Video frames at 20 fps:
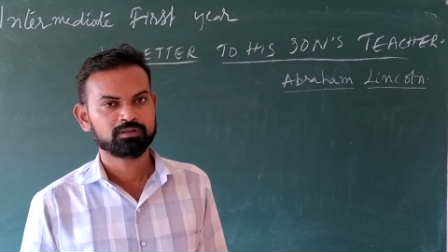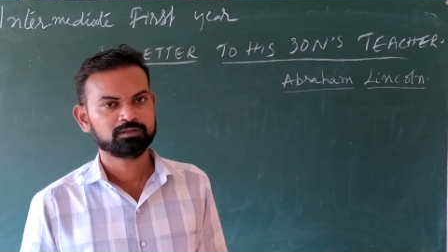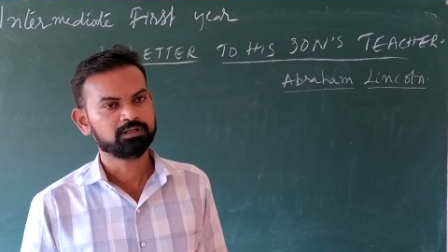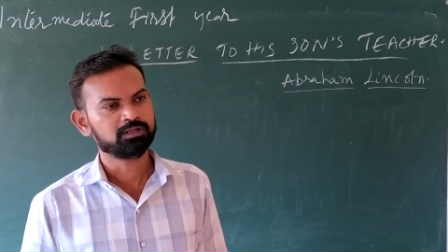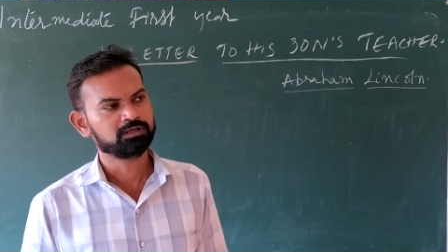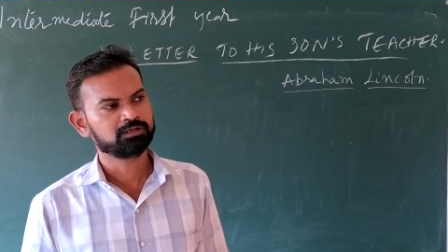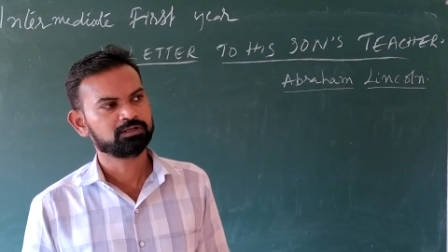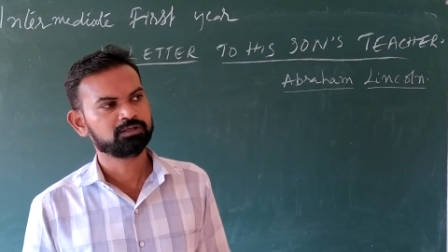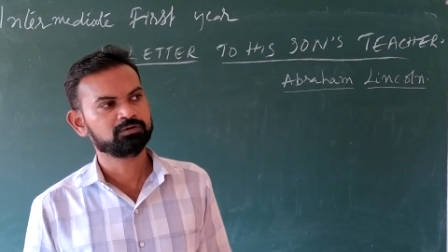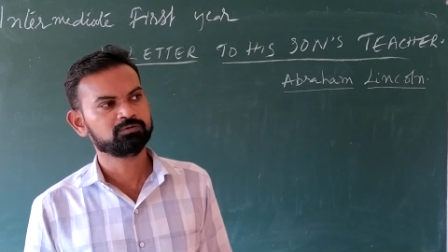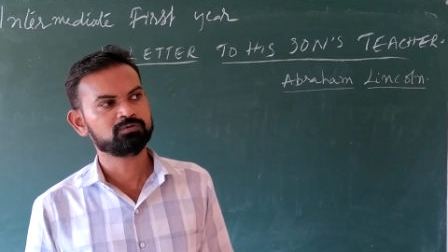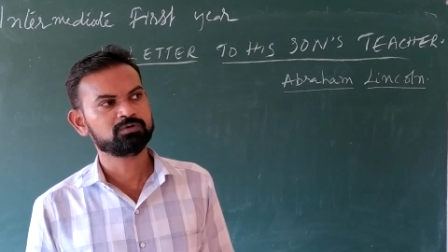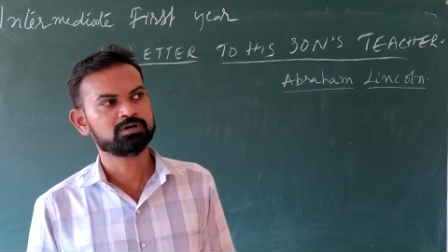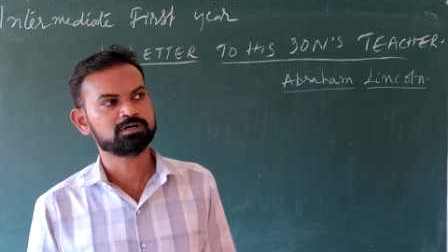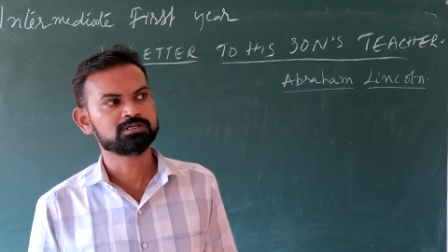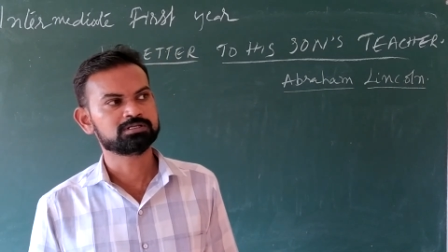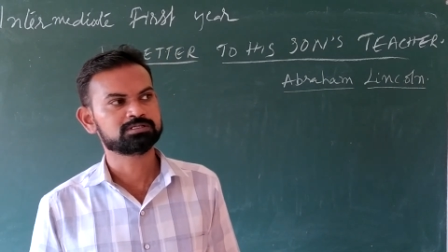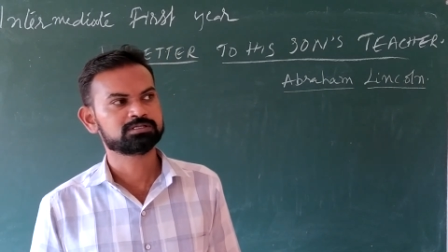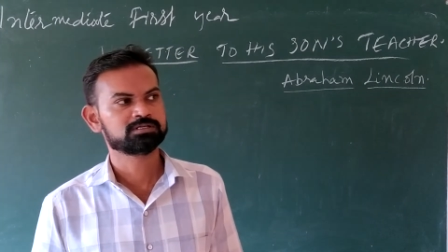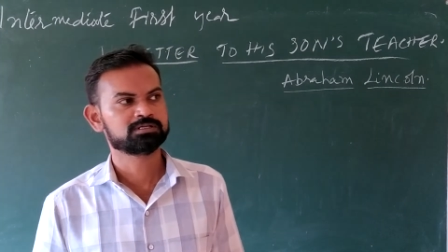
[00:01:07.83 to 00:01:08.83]
Then he
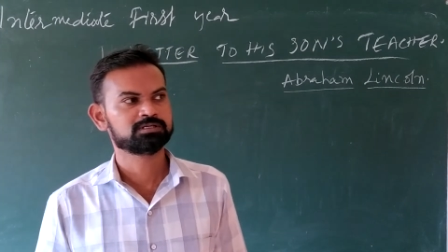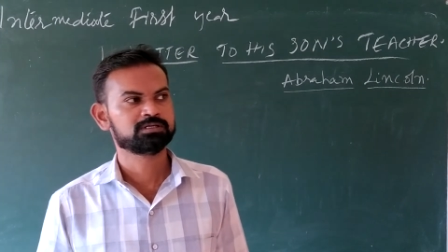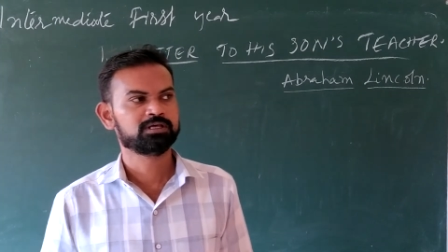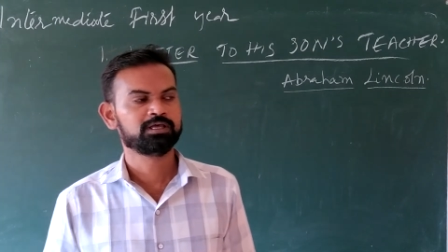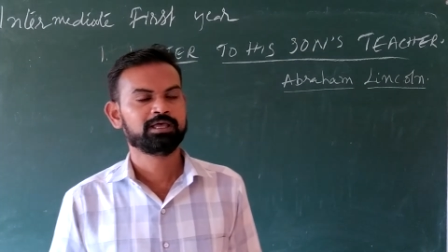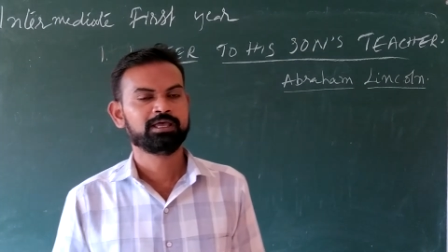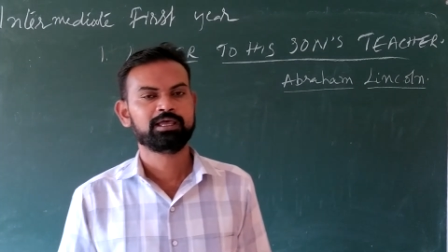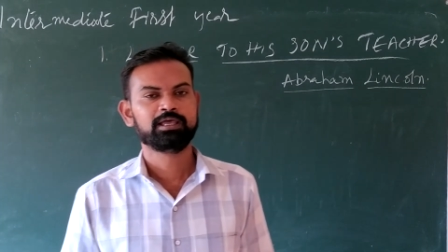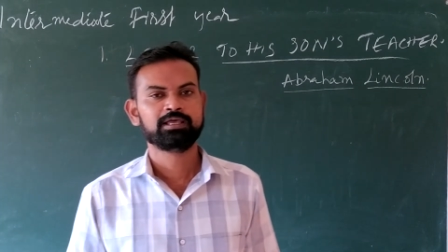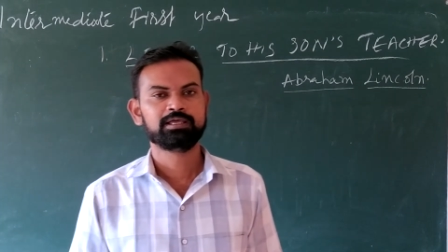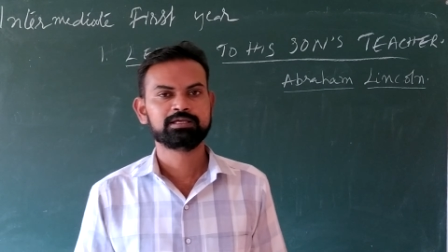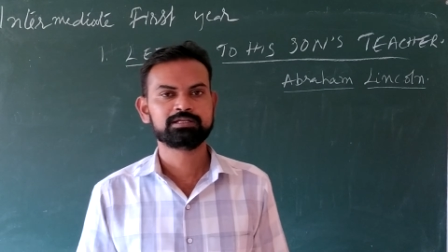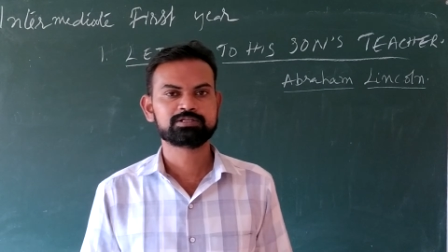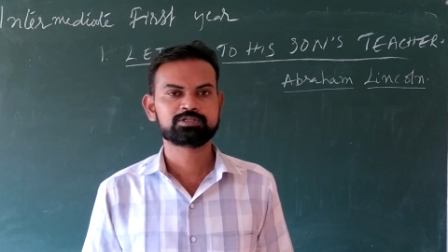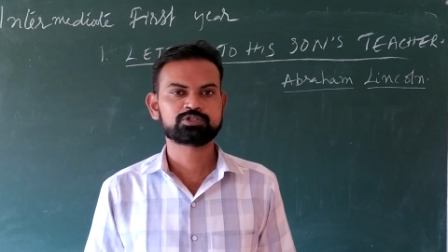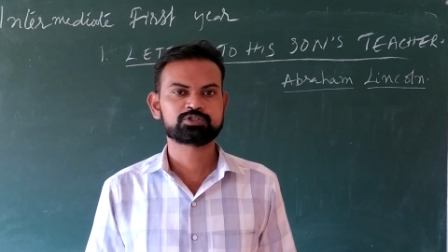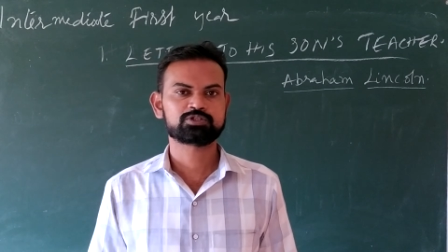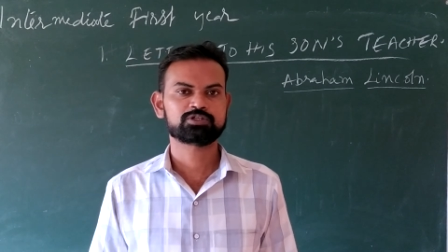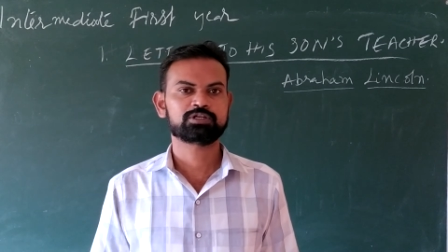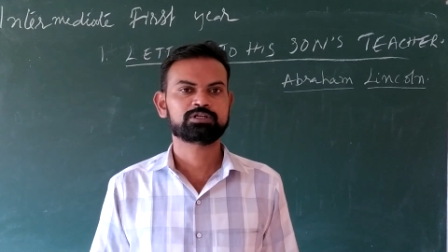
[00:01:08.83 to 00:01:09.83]
was
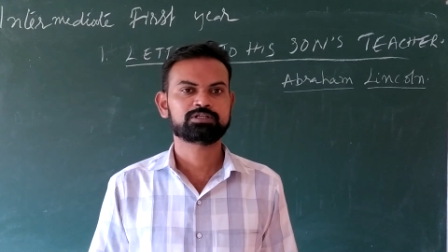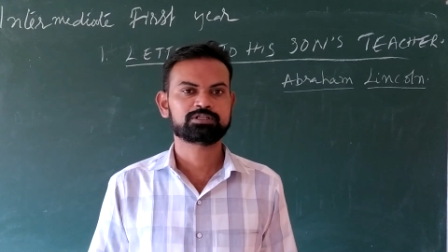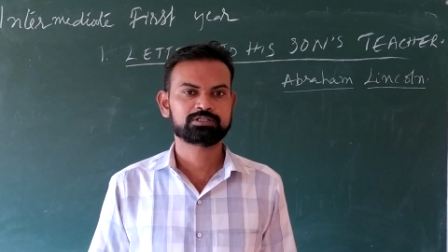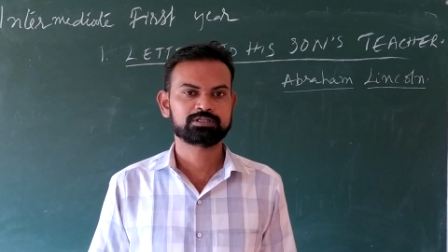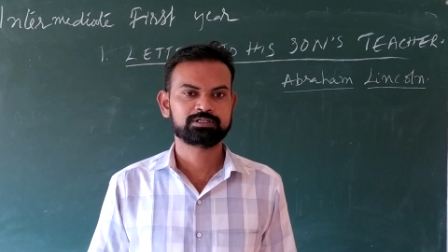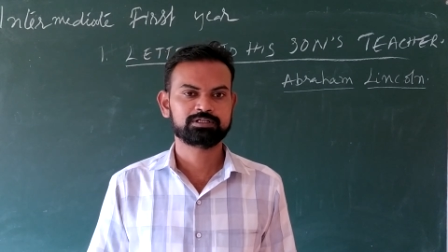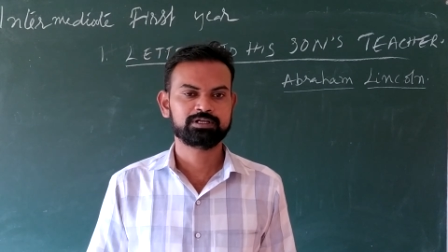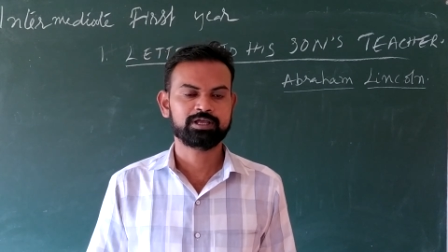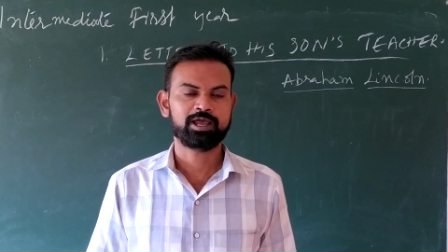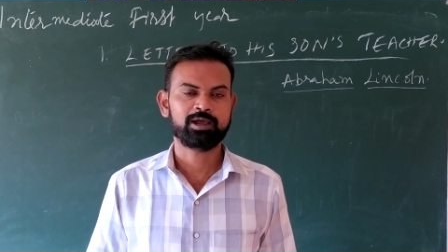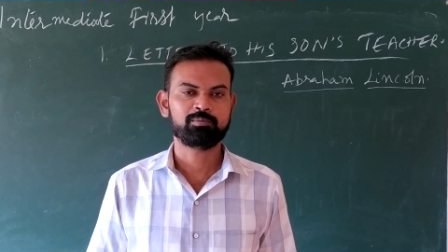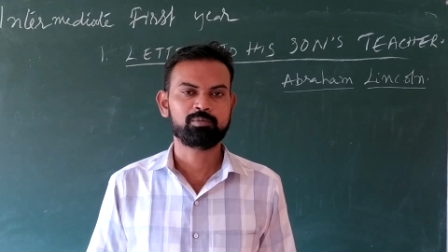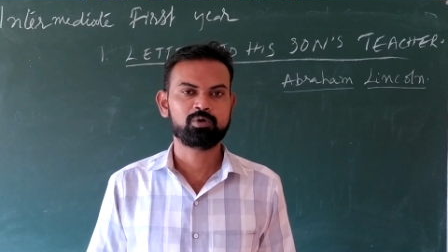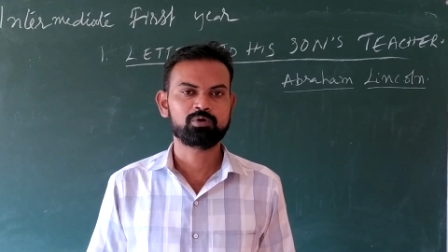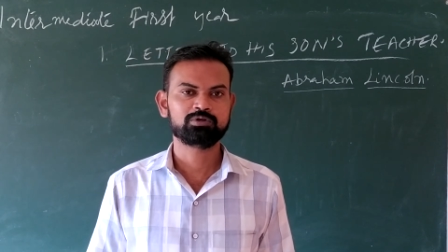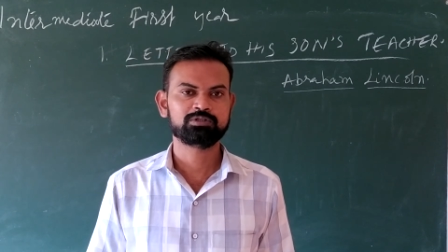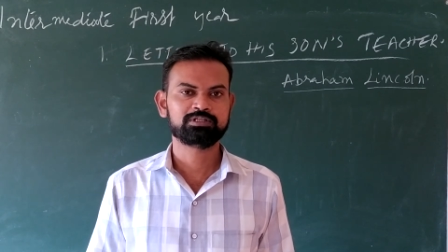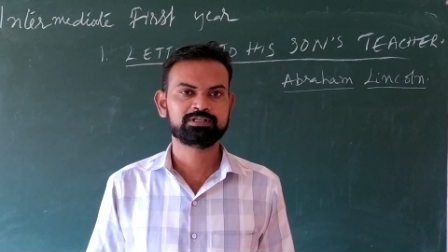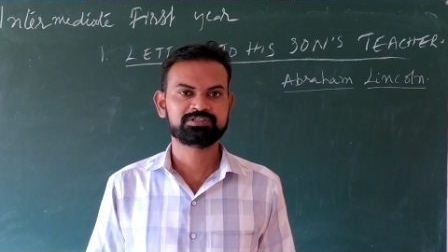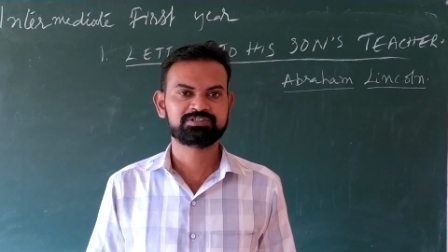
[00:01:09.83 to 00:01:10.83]
instructed
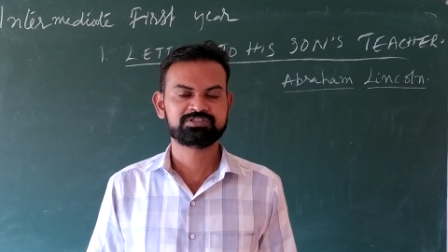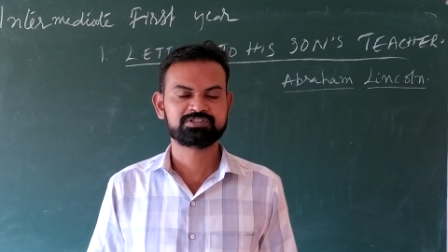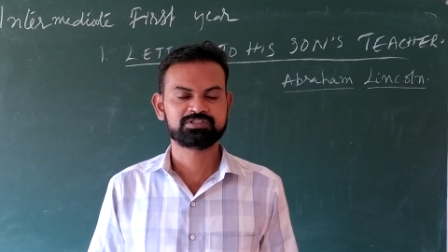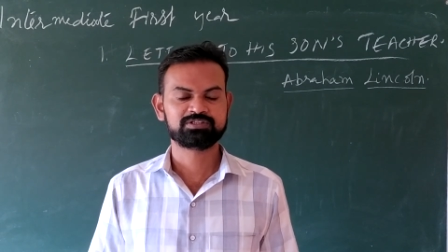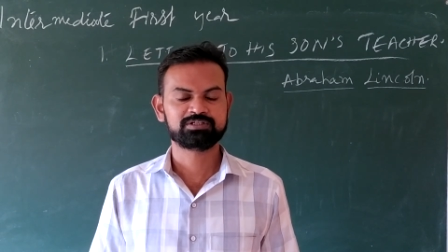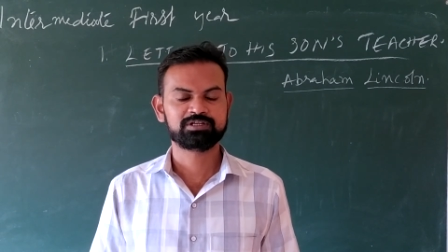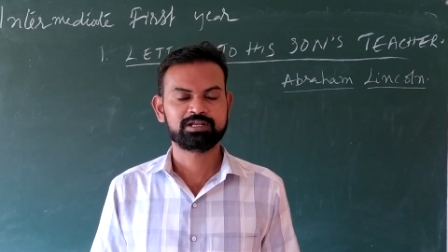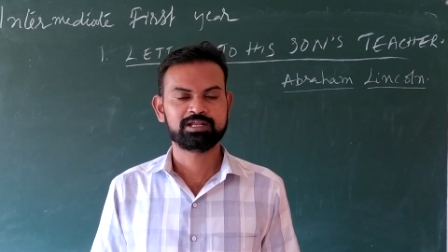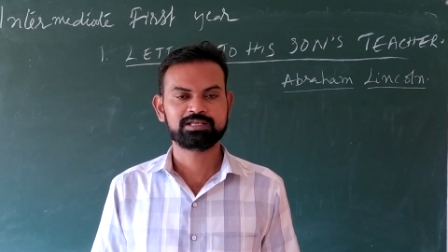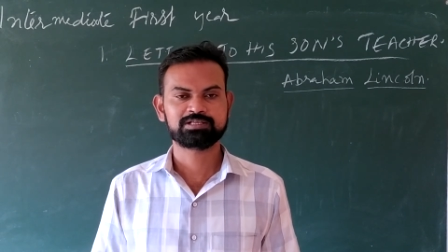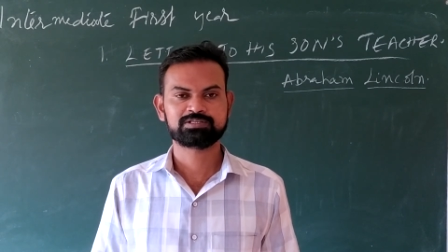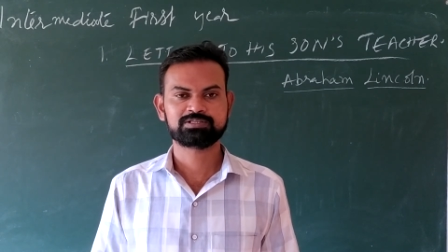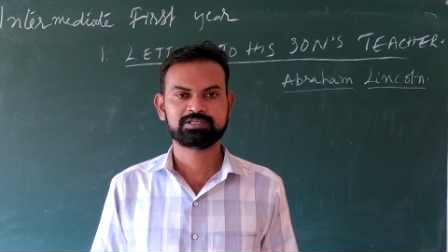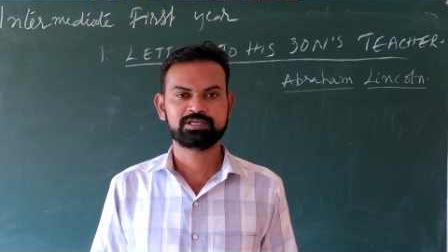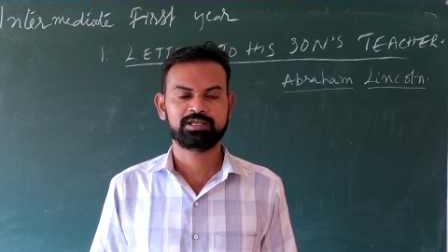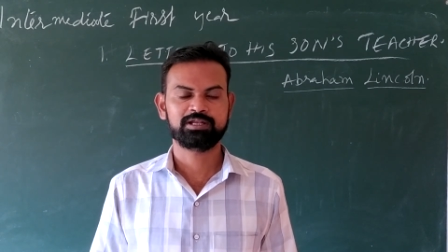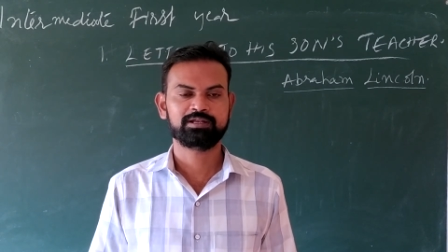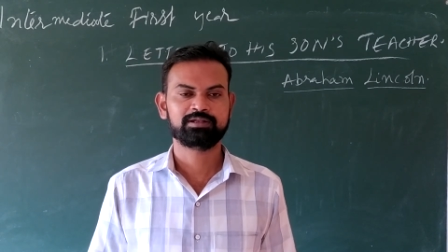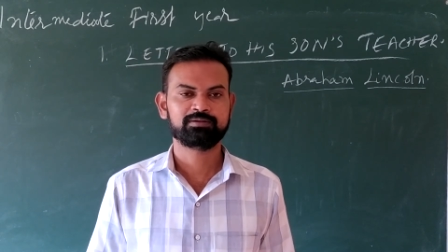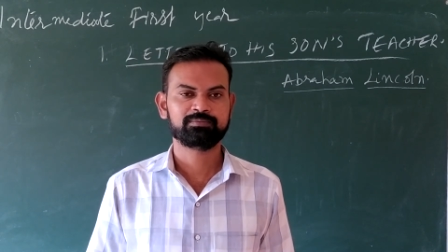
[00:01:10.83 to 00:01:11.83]
about this in
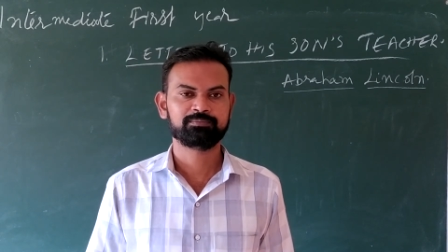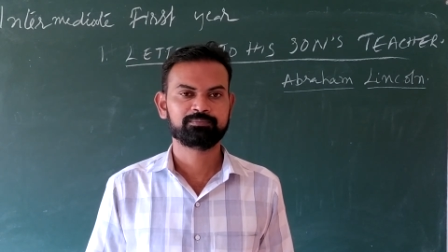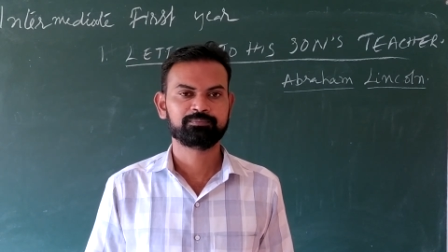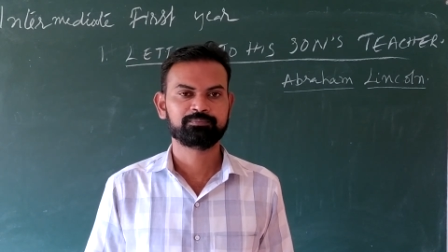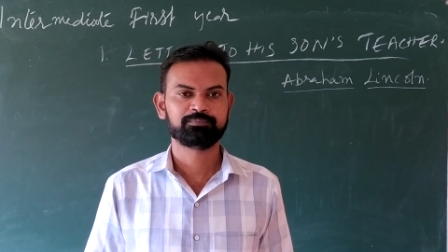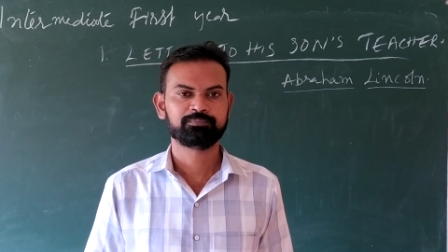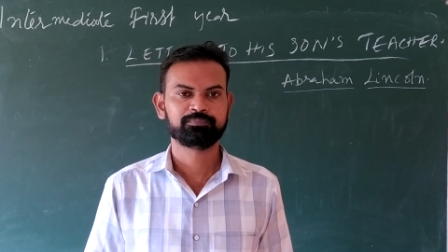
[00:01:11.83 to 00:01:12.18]
lesson.